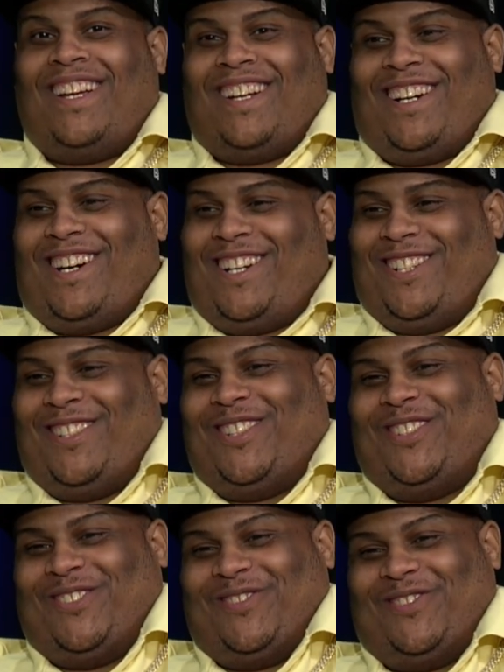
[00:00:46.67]

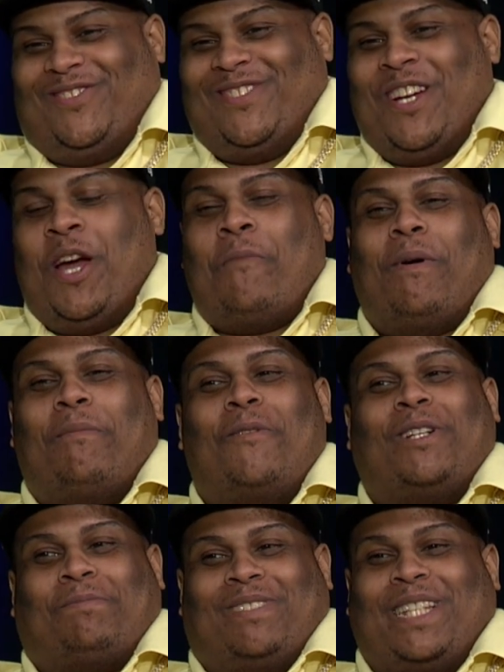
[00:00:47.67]
um, but more
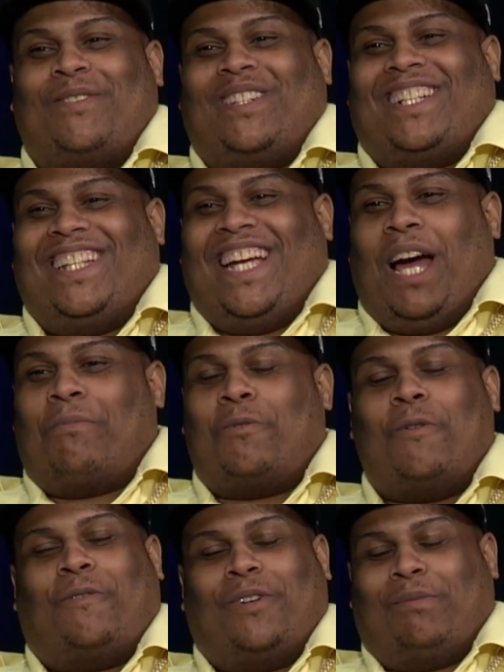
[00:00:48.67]
specifically, I'm
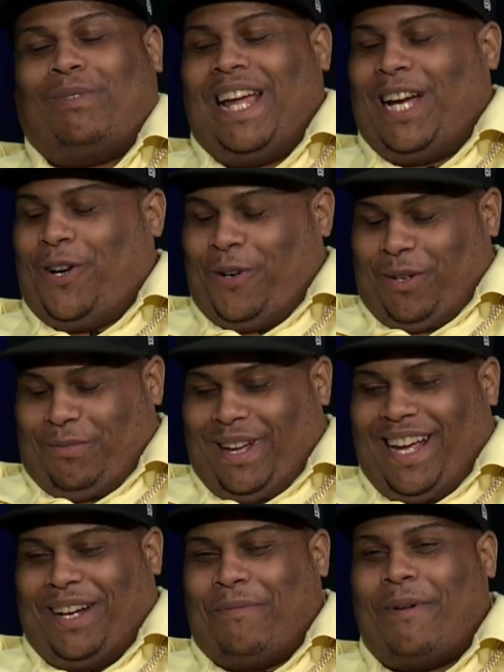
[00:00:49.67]
rooting for the black
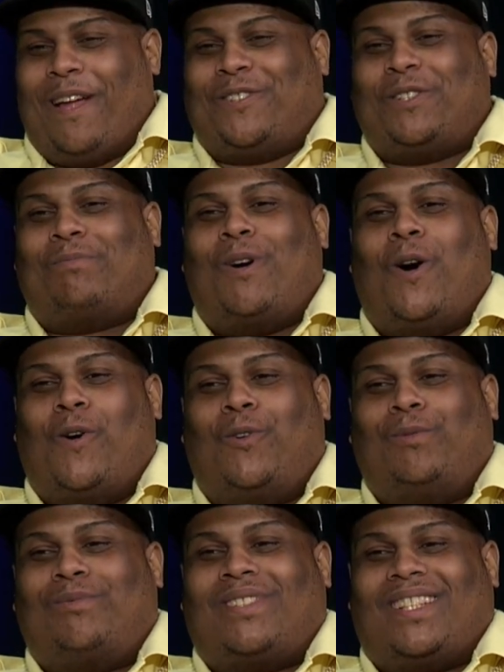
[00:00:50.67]
quarterback, Patrick
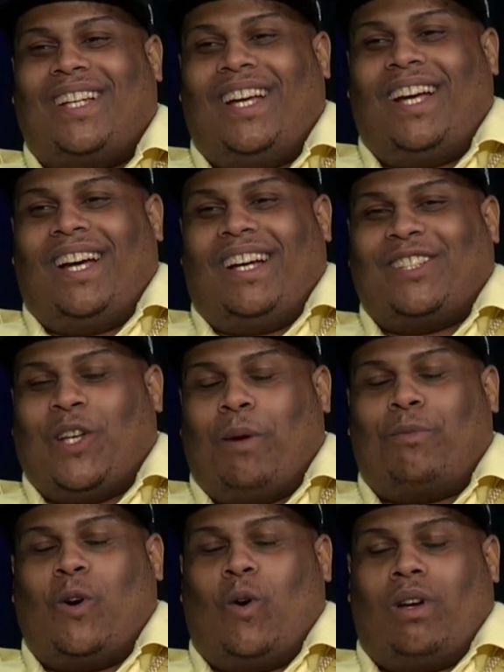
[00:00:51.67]
Mahomes. Okay. So I'm
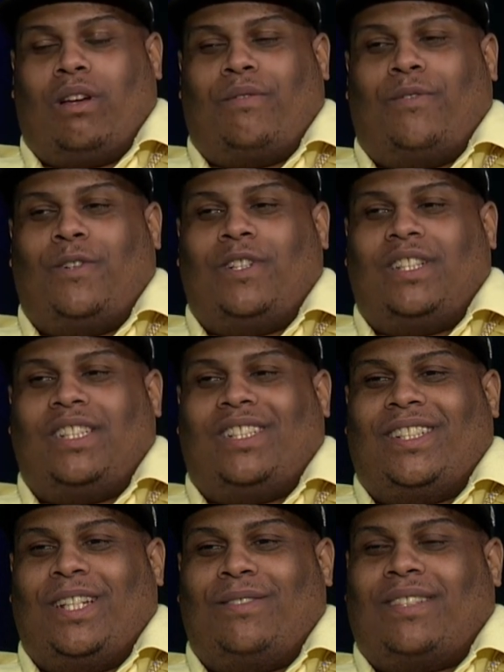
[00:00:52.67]
going for the
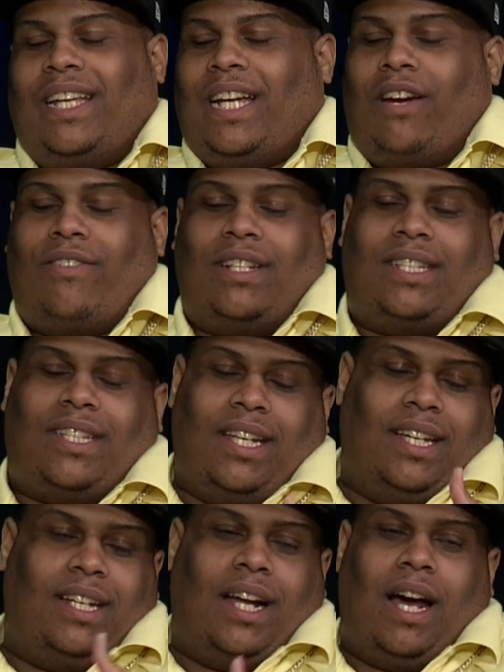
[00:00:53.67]
Chiefs. Like Eric
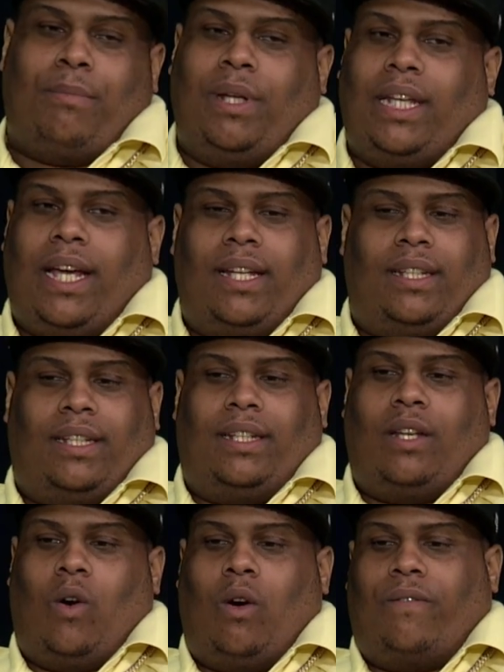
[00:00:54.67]
said, I mean, that
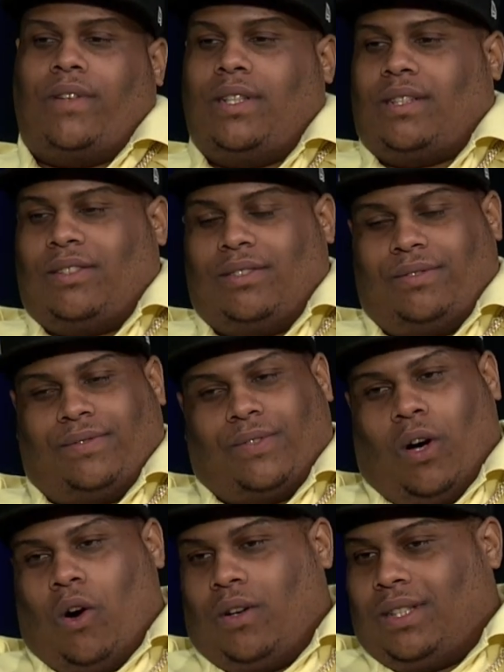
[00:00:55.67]
offensive
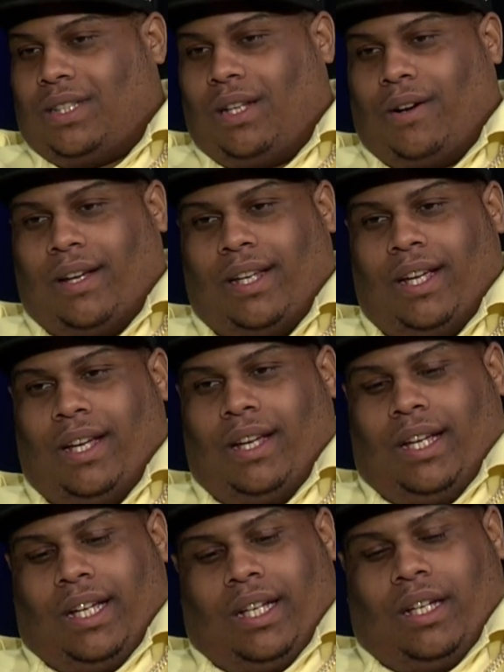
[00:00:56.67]
onslaught,
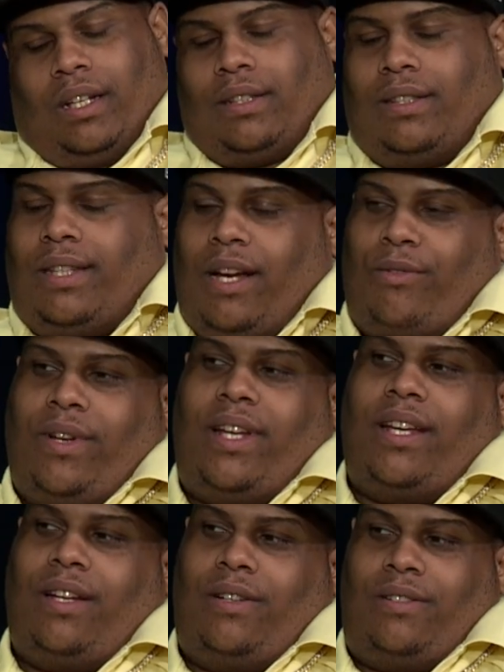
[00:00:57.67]
Tyreek
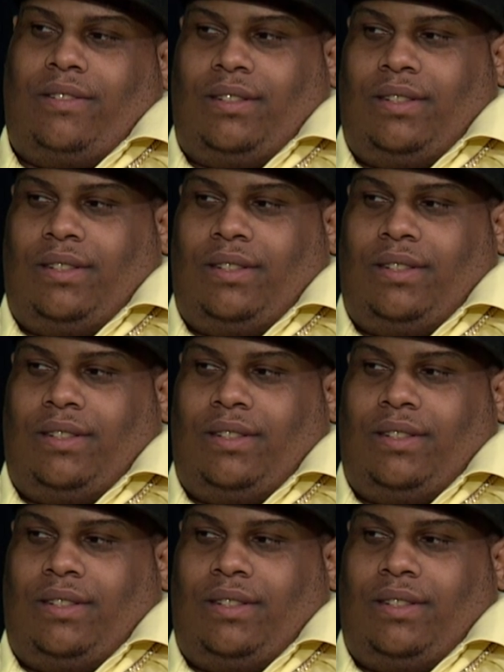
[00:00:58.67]
Hill,